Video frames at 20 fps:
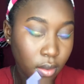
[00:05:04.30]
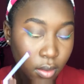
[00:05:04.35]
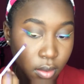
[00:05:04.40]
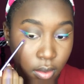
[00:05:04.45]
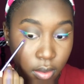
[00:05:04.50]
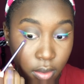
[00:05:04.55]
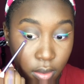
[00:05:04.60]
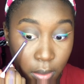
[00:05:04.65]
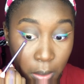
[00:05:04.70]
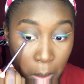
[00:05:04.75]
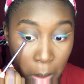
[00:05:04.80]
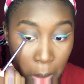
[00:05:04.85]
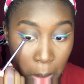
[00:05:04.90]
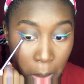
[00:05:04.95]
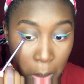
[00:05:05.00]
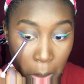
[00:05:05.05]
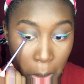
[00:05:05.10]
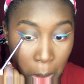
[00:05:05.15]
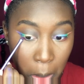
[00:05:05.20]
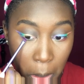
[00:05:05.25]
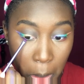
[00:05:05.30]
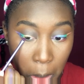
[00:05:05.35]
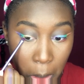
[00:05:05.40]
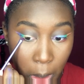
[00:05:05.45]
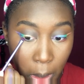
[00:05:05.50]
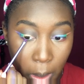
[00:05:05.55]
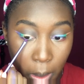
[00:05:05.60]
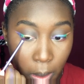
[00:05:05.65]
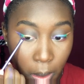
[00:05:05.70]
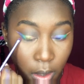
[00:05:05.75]

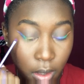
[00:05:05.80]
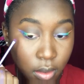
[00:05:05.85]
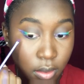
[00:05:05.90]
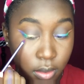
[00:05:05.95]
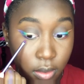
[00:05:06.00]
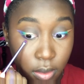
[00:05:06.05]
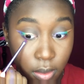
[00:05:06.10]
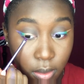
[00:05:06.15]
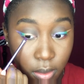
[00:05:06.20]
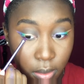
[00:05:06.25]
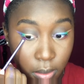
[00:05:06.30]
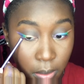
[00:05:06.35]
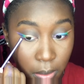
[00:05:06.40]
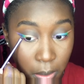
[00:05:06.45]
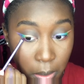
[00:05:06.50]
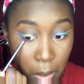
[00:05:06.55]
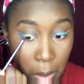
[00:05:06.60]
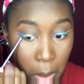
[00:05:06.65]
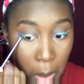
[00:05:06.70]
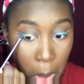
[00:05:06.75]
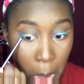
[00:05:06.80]
Nobody speaks.